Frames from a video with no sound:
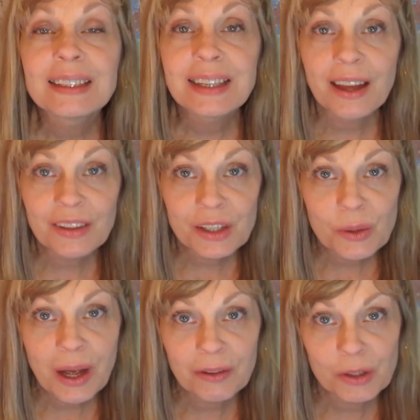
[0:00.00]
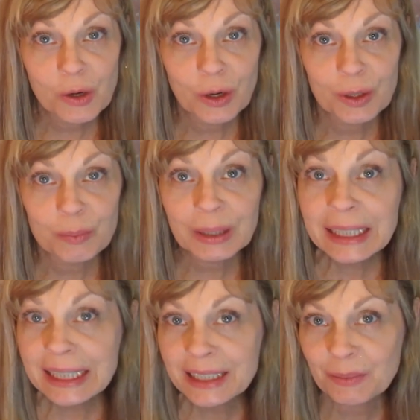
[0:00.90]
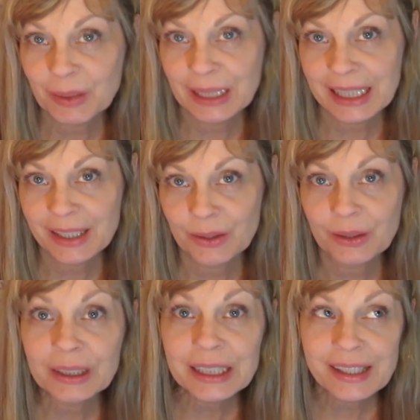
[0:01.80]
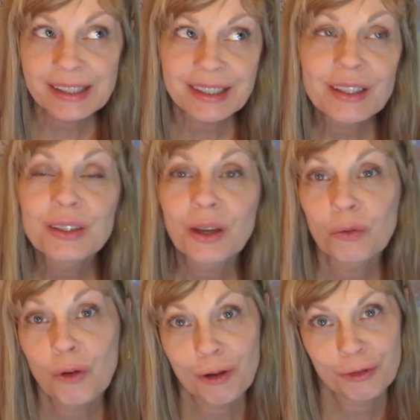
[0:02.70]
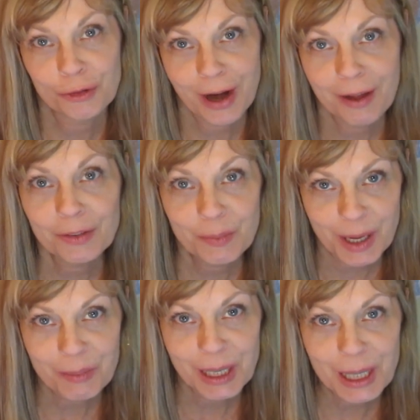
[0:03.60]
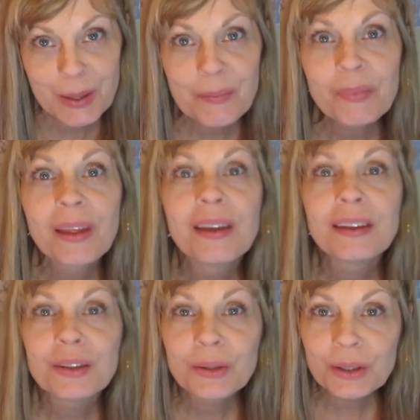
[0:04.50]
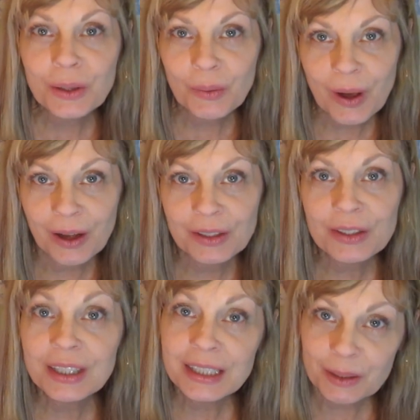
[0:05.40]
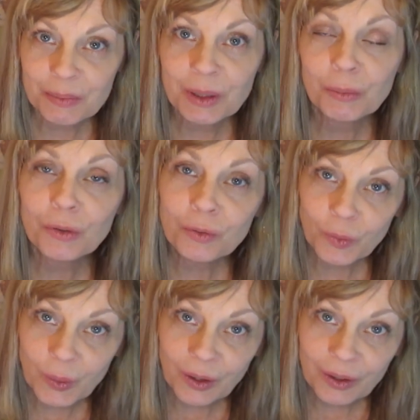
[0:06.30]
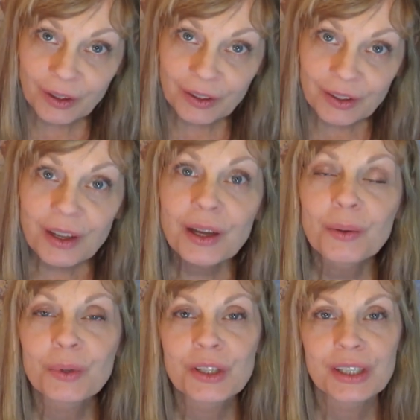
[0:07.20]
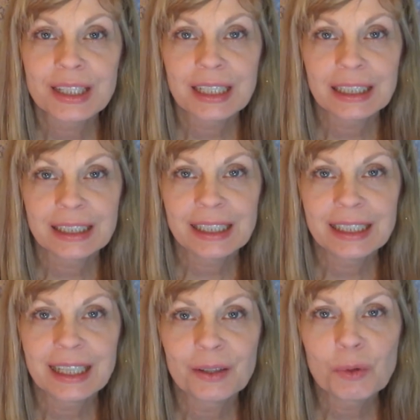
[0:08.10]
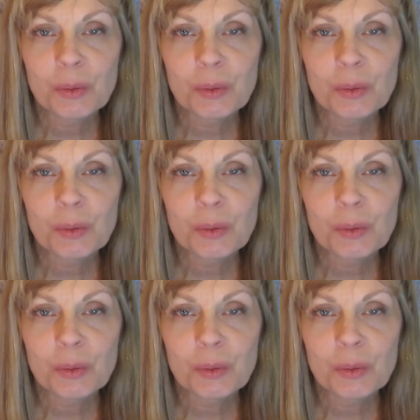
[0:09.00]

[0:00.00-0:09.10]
Now that you have your garden plan in place, or at least a rough draft maybe, you can go on to tip number 4, which is to clean and